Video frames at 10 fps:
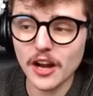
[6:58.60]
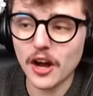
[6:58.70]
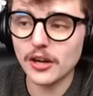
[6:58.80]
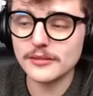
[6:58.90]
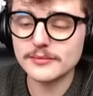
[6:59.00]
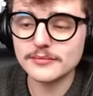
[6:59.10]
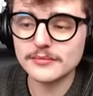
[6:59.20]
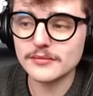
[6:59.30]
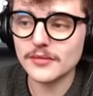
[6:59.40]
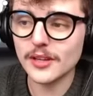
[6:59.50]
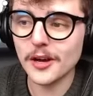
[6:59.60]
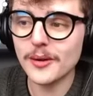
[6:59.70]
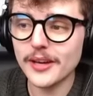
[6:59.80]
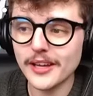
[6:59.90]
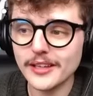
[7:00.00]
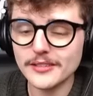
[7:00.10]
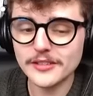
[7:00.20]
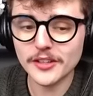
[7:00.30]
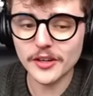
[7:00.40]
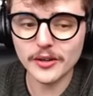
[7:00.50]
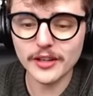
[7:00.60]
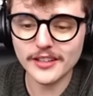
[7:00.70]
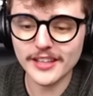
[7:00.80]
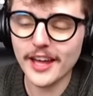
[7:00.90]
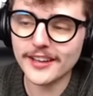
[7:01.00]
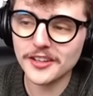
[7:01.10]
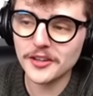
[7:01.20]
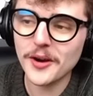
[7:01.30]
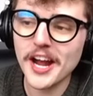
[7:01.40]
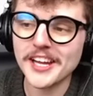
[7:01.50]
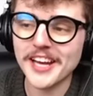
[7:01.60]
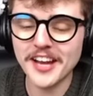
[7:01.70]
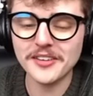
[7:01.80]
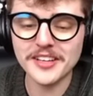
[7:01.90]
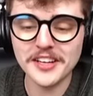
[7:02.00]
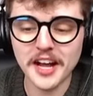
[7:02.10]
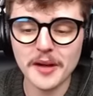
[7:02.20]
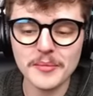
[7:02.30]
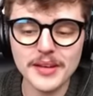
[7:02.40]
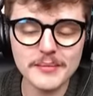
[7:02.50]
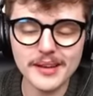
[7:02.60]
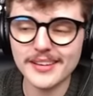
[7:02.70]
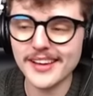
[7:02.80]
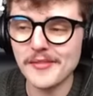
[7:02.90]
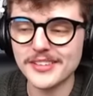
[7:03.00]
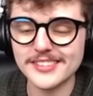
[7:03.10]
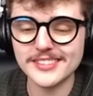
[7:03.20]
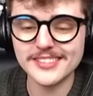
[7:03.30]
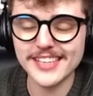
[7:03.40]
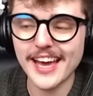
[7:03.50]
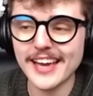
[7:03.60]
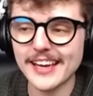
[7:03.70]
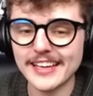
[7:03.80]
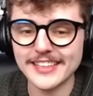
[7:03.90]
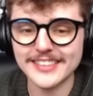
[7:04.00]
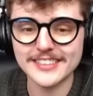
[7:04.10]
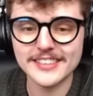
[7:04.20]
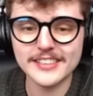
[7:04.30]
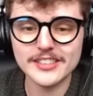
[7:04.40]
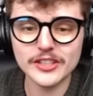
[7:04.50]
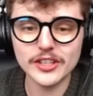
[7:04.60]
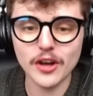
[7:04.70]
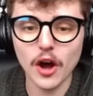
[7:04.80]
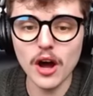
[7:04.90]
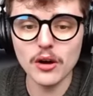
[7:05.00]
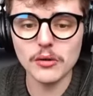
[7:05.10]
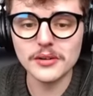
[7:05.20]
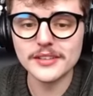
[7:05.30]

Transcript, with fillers: Oh. Oh, okay. okay. Yeah, you're right. I don't need a compliment. My confidence is sky high. You're good. Oh!